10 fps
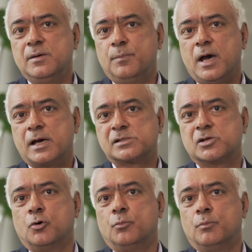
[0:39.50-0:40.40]
impacts
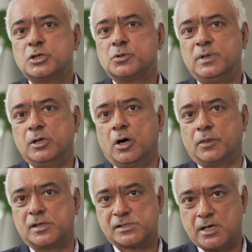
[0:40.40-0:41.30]
go much
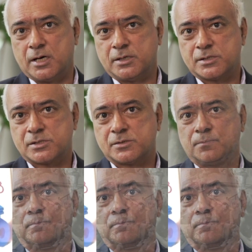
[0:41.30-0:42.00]
beyond the science.